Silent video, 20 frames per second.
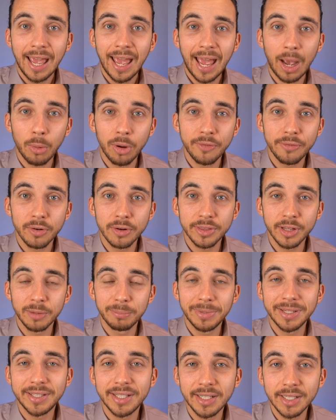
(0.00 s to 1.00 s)
However, they're
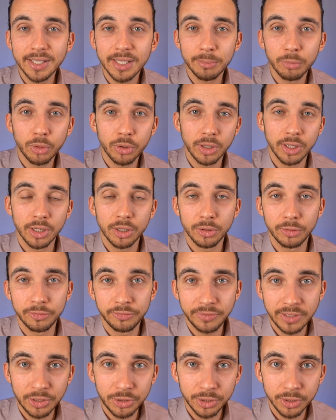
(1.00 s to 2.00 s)
missing some critical
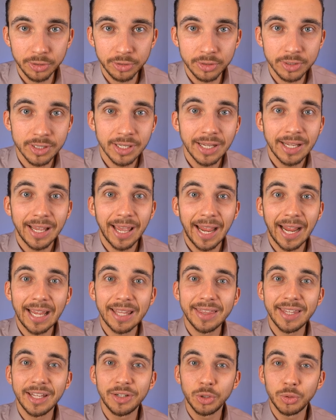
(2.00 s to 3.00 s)
features
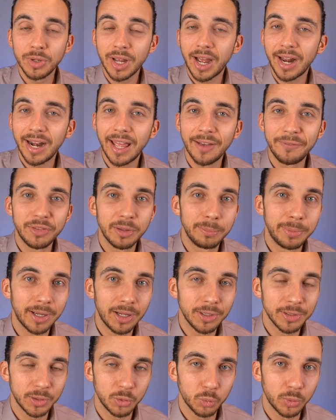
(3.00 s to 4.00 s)
and they do not have the
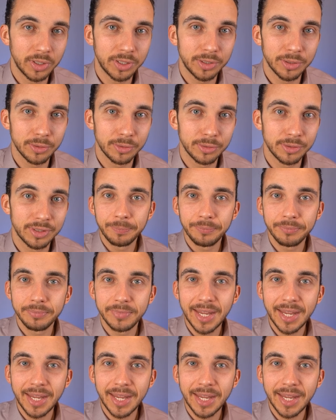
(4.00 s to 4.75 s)
bells and whistles.